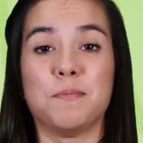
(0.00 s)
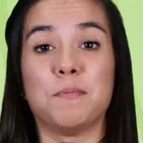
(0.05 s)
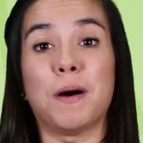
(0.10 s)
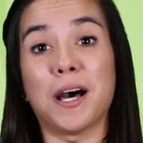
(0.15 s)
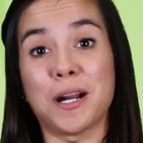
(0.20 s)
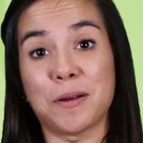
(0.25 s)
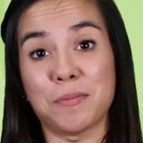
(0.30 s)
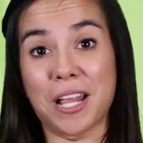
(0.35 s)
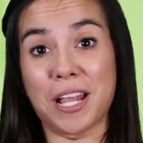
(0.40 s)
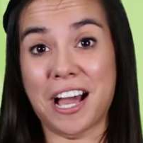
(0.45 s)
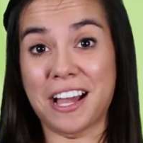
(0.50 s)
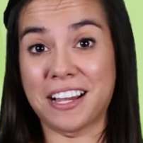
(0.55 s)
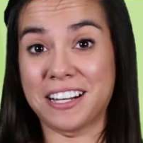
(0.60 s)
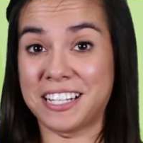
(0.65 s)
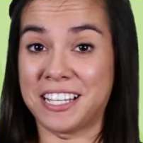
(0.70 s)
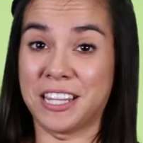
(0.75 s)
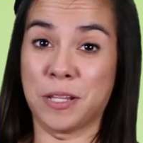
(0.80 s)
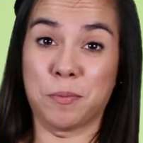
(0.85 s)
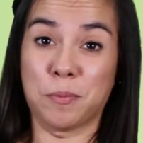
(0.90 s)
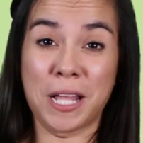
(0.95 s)
Bottom
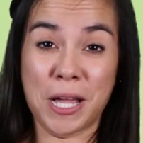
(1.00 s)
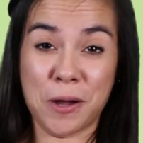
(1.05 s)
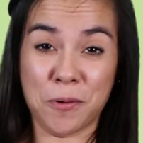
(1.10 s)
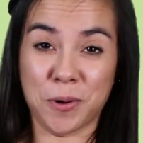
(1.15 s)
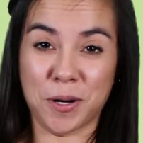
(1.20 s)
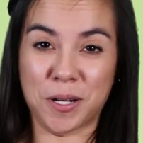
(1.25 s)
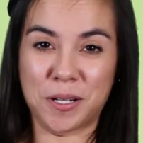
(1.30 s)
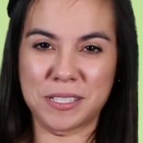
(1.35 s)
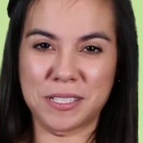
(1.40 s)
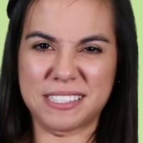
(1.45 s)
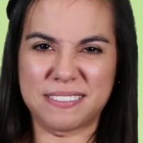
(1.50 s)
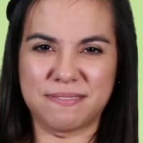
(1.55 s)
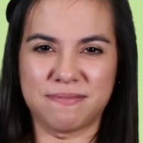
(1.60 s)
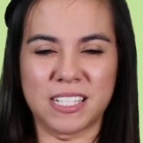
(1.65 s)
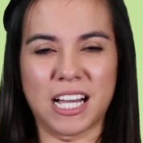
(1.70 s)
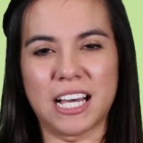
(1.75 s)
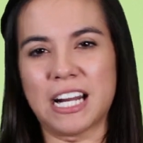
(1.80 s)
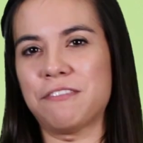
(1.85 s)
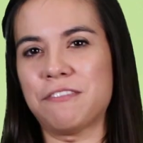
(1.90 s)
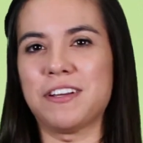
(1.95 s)
line, in the plant world,
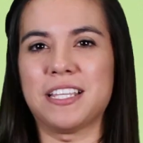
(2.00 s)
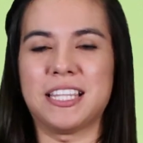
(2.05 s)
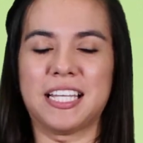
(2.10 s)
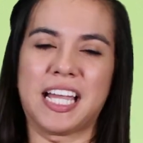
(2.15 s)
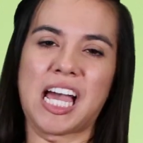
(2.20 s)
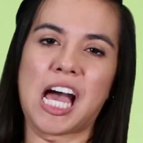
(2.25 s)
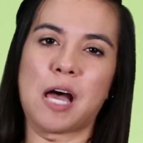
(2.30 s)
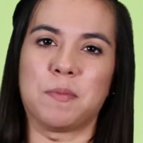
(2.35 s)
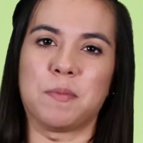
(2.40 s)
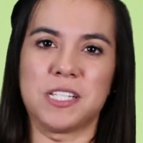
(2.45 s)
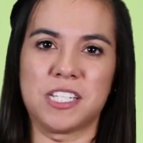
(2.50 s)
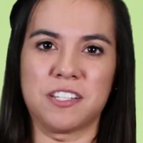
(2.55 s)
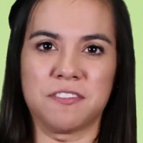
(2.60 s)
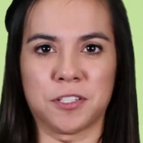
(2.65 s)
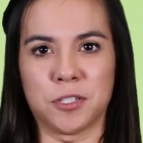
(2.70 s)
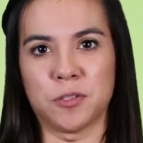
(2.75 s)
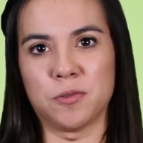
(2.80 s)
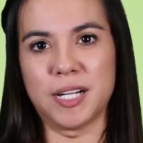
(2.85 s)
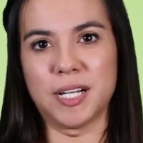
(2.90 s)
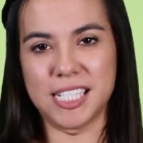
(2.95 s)
not everything happens
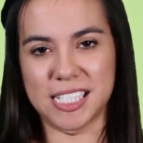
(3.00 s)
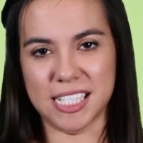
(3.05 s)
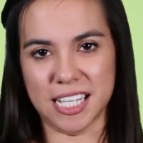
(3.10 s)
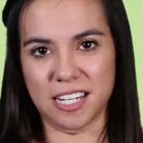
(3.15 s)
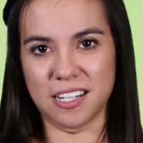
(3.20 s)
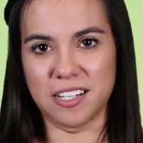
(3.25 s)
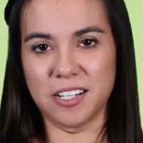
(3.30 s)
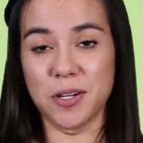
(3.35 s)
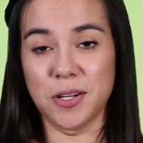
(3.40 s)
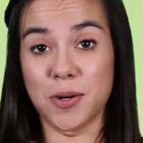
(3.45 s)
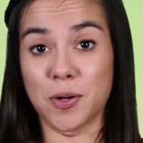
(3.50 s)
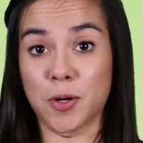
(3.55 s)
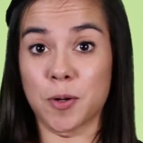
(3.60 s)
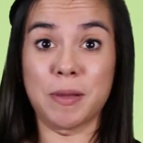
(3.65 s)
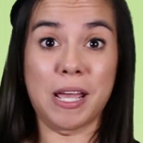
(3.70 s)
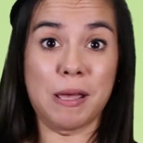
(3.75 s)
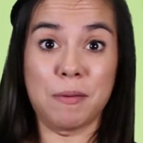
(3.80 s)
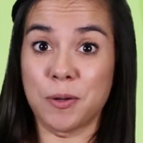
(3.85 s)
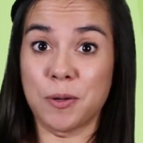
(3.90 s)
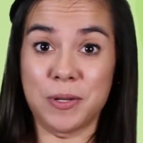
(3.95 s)
for a reason, or
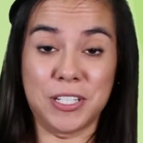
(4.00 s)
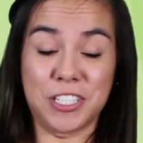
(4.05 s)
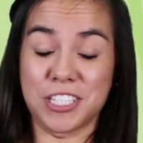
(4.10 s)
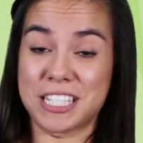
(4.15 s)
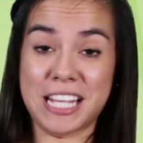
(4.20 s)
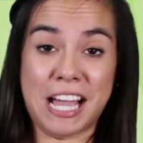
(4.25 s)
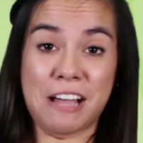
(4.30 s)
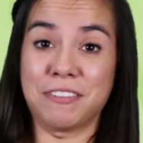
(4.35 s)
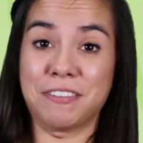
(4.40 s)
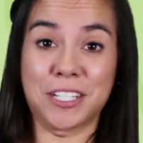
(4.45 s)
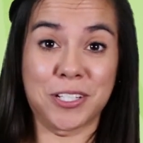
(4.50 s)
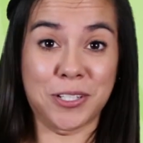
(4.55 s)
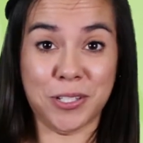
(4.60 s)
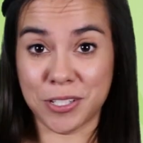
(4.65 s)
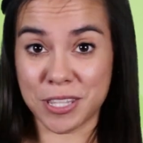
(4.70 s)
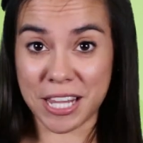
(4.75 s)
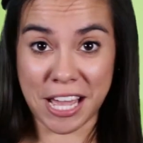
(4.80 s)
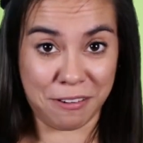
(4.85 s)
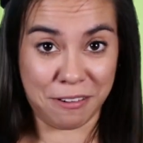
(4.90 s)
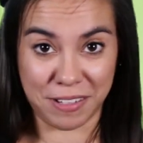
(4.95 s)
maybe we just haven't
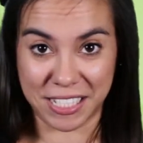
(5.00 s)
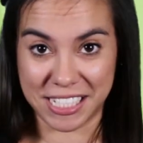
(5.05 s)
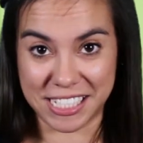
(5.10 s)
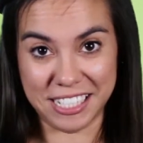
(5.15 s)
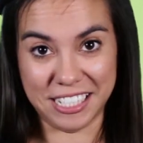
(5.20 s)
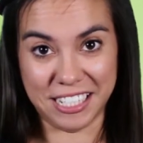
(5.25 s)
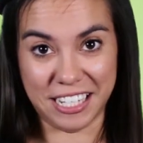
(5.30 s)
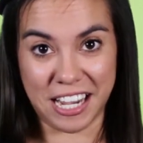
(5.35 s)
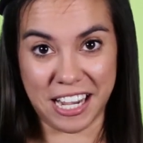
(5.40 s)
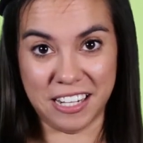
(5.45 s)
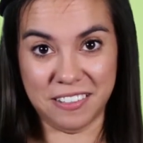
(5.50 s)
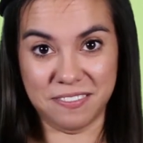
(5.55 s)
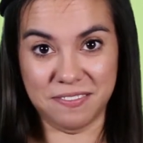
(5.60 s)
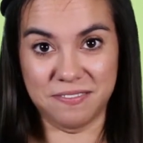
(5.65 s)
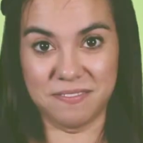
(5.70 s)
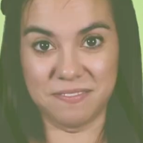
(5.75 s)
learned that reason yet.